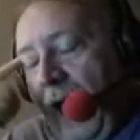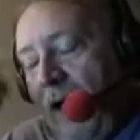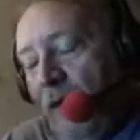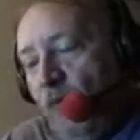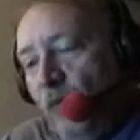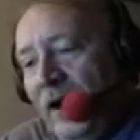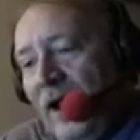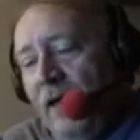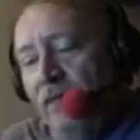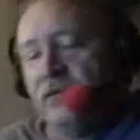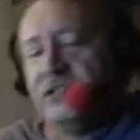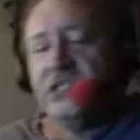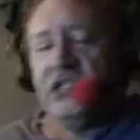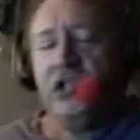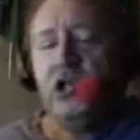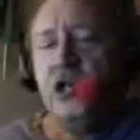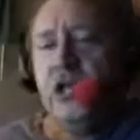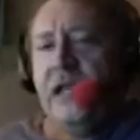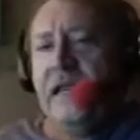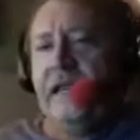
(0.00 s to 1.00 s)
When I was
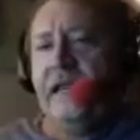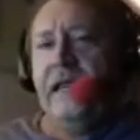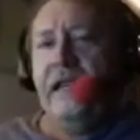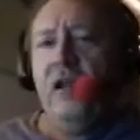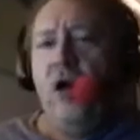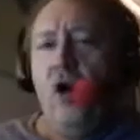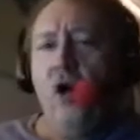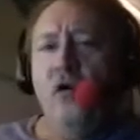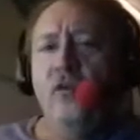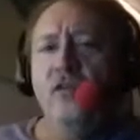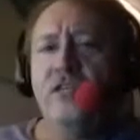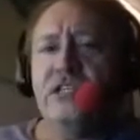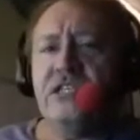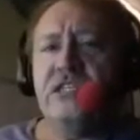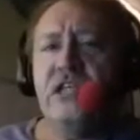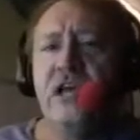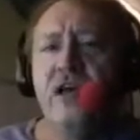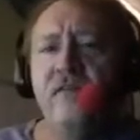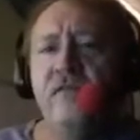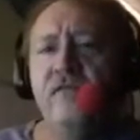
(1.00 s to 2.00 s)
looking at all the
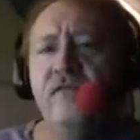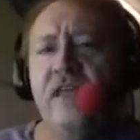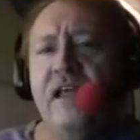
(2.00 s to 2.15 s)
stuff